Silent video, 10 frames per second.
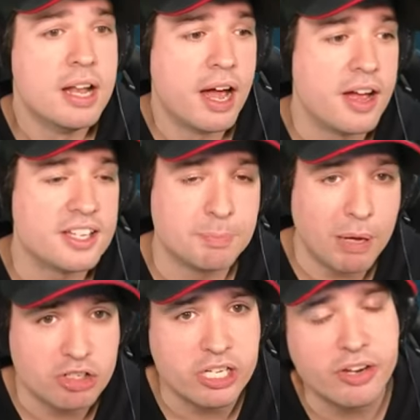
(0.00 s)
uh,
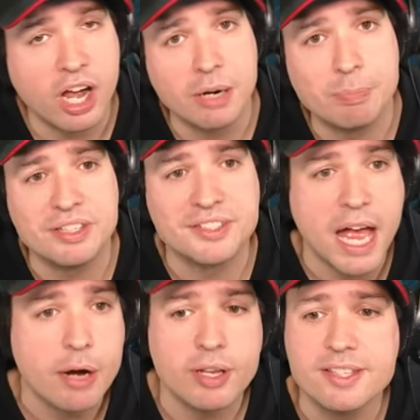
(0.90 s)
especially on Harpy
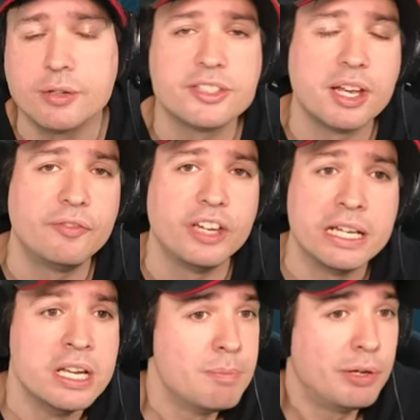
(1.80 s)
Sirens or
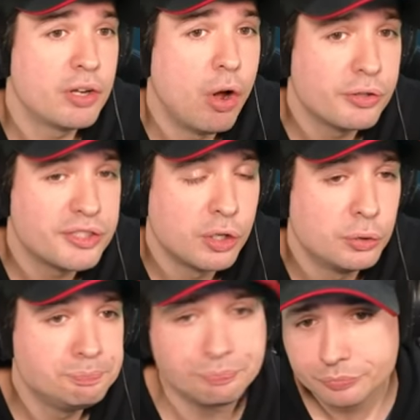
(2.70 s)
something, but also also